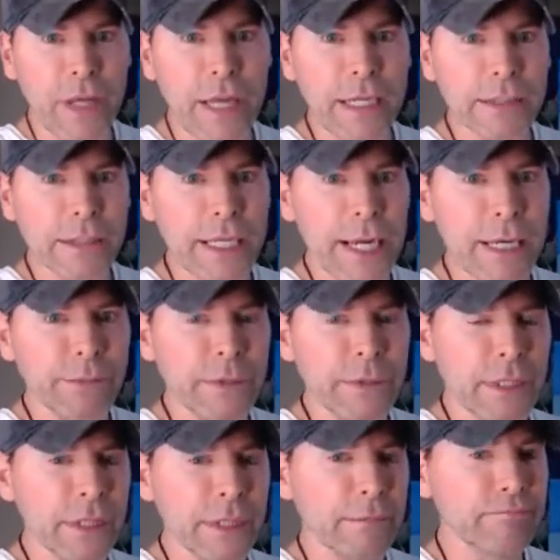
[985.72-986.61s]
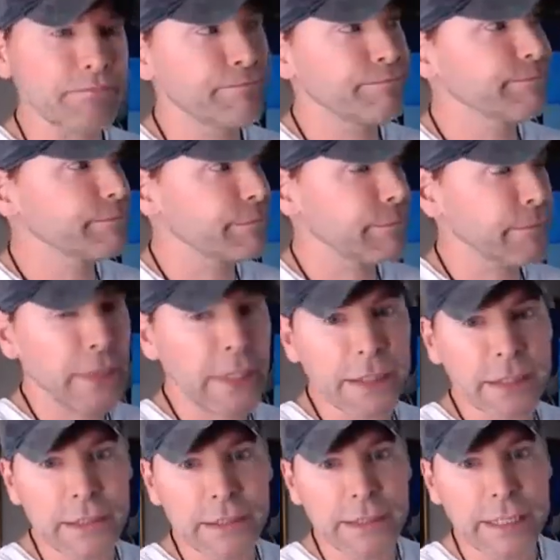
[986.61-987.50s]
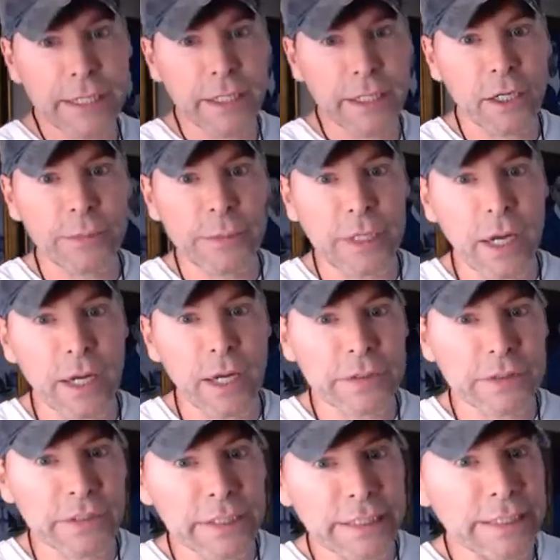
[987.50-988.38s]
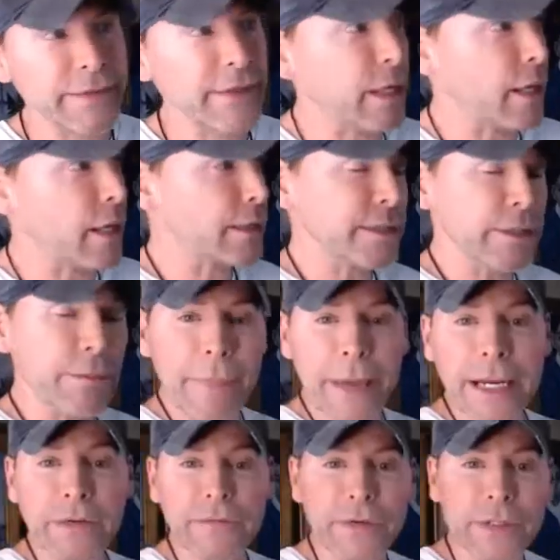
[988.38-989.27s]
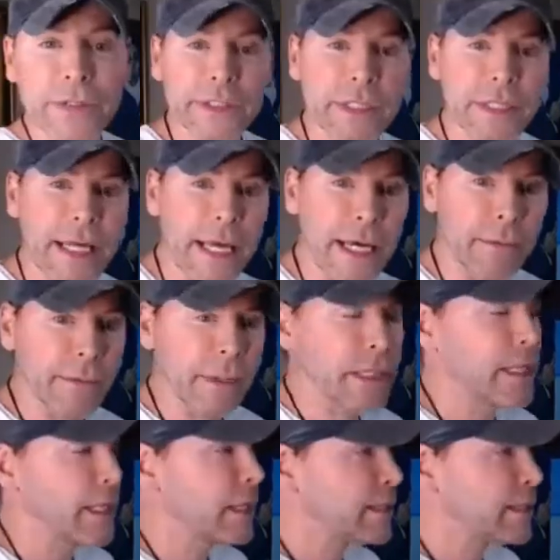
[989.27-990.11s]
time to stay at home, and obviously there are some benefits to that.